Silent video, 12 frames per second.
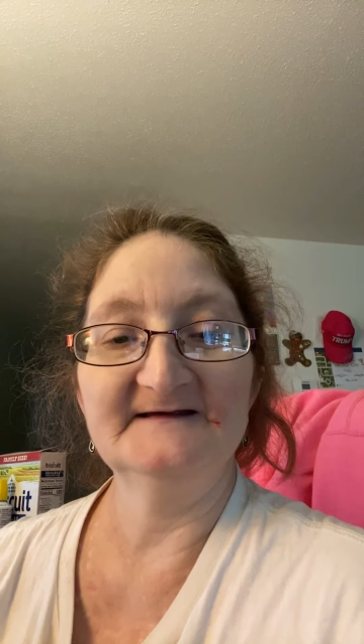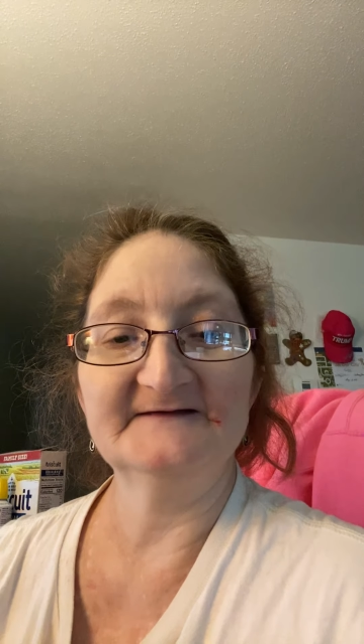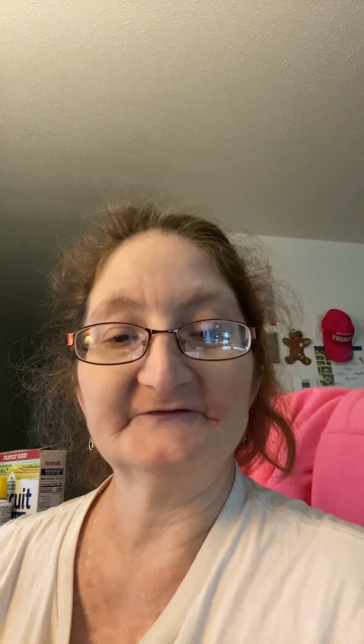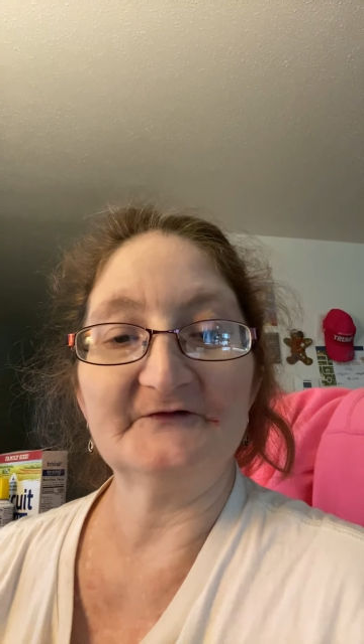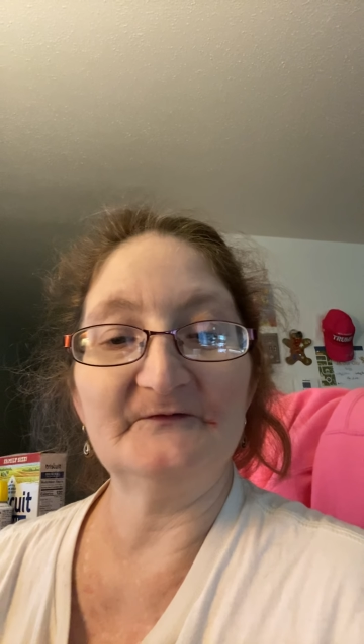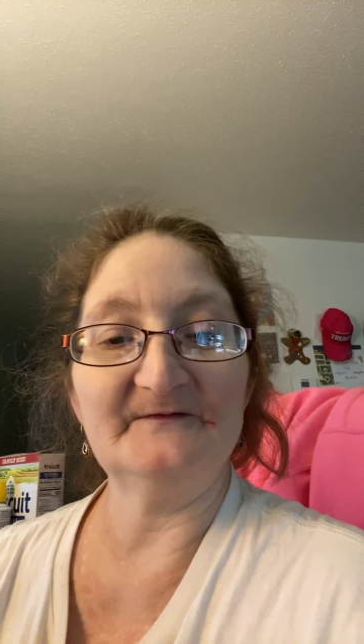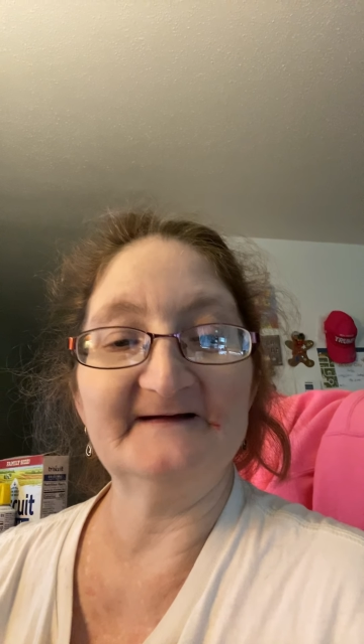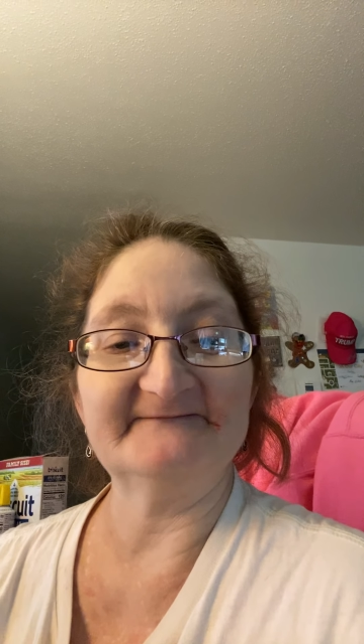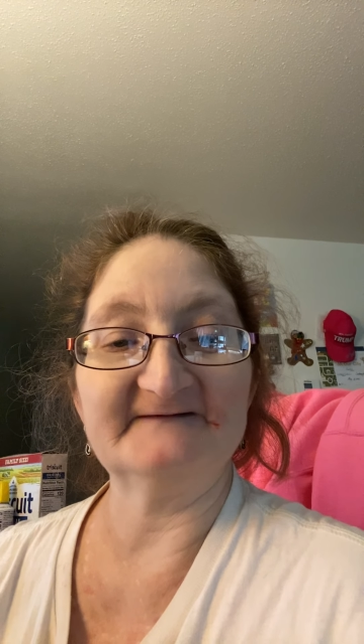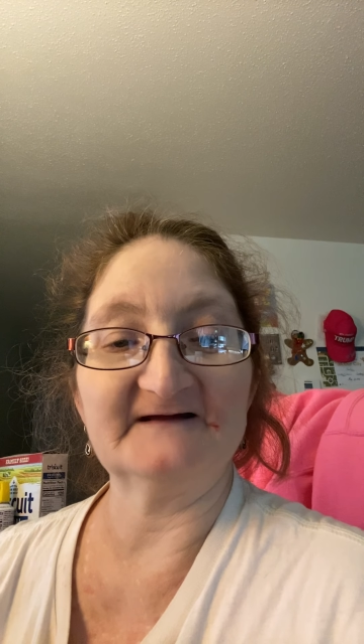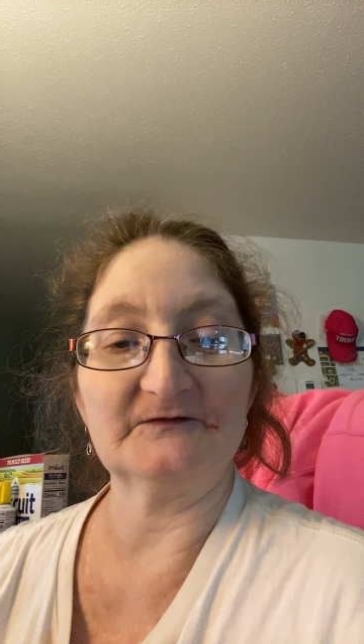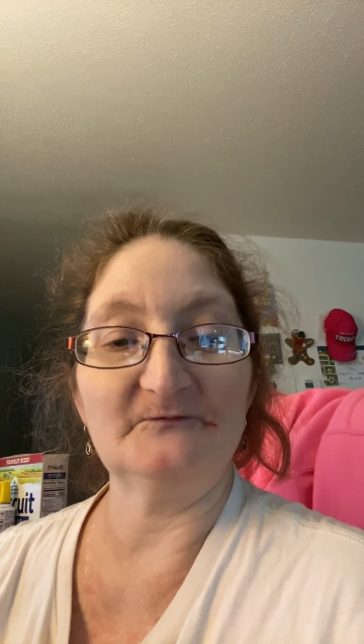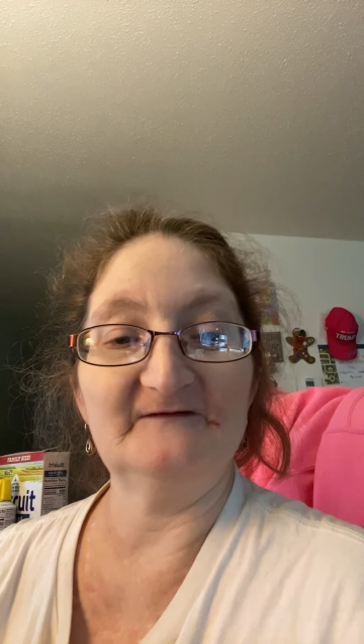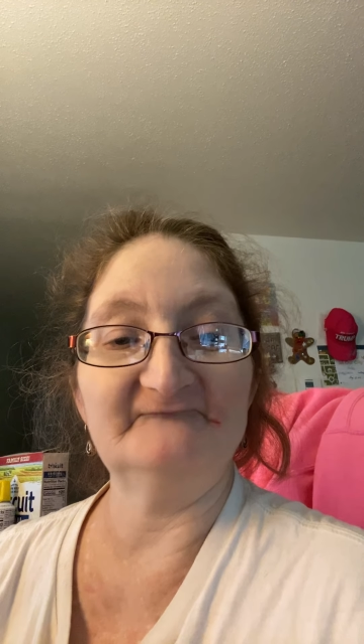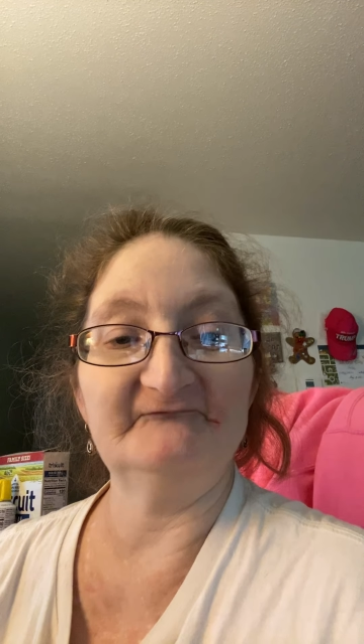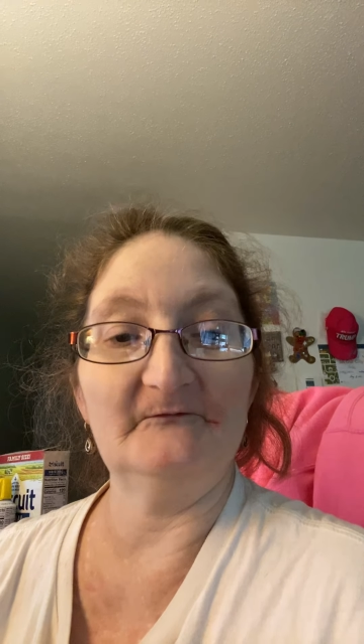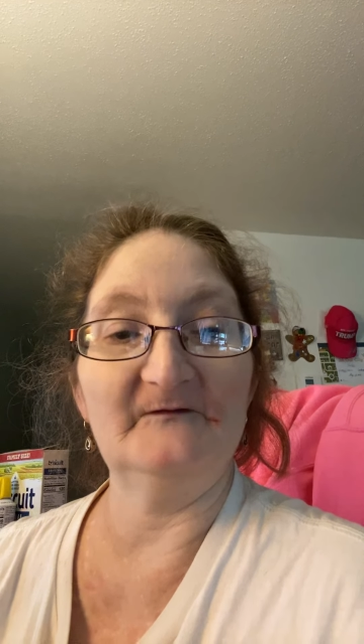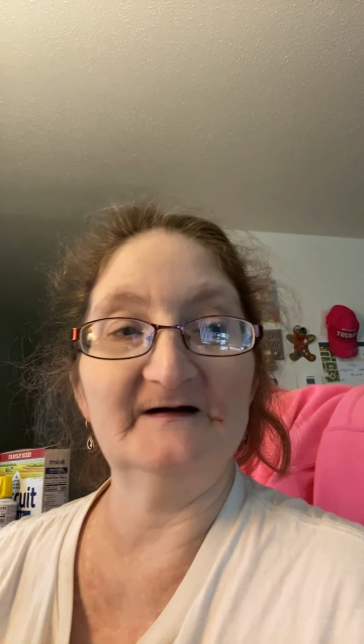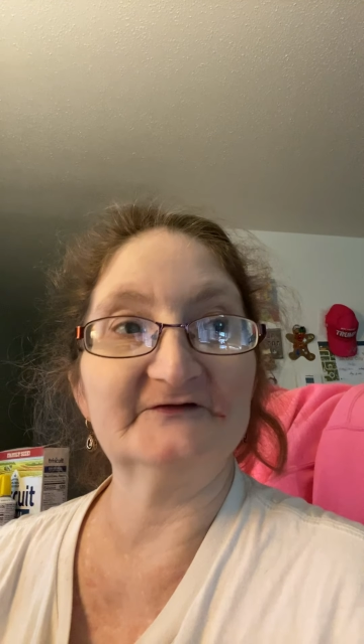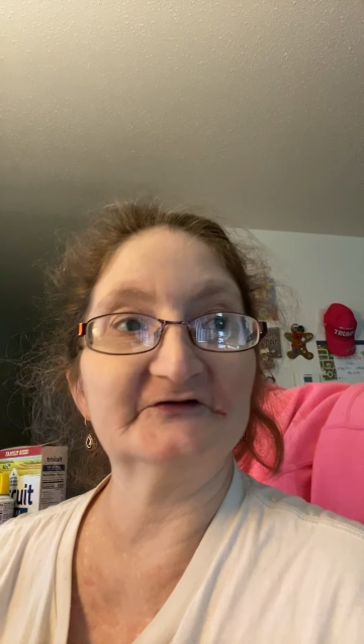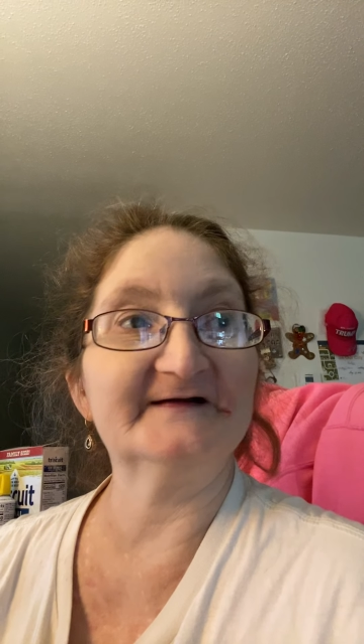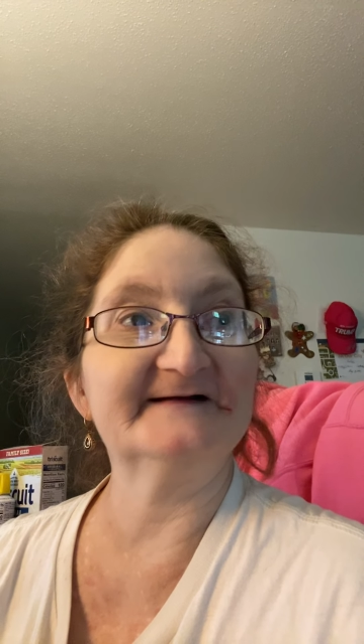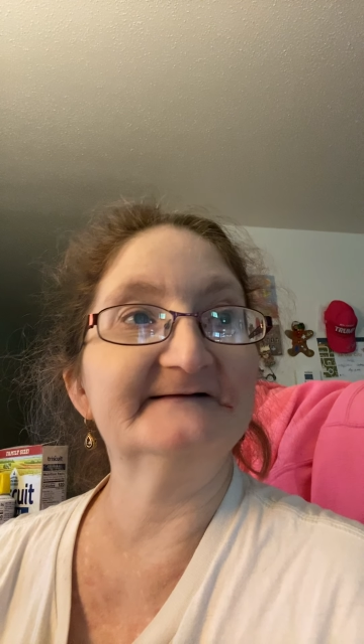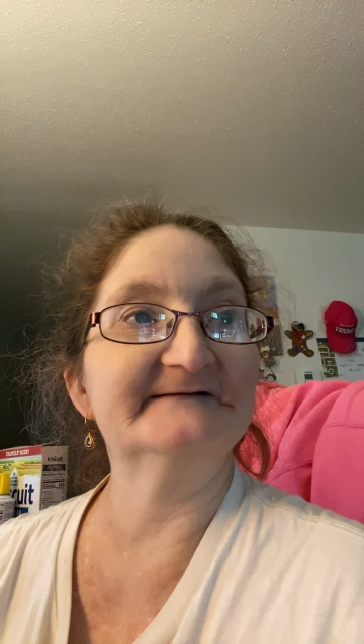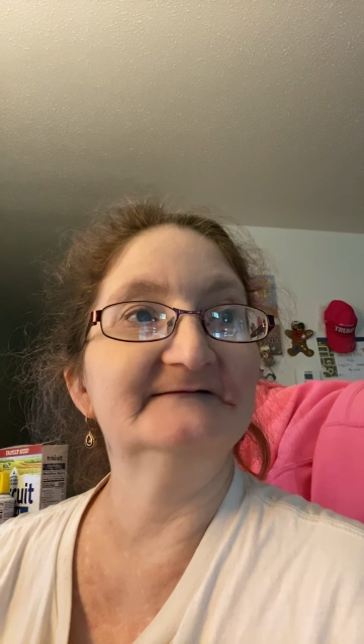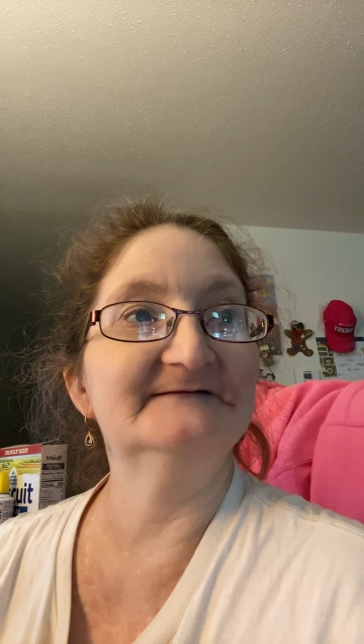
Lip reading: So, I thank you all for watching.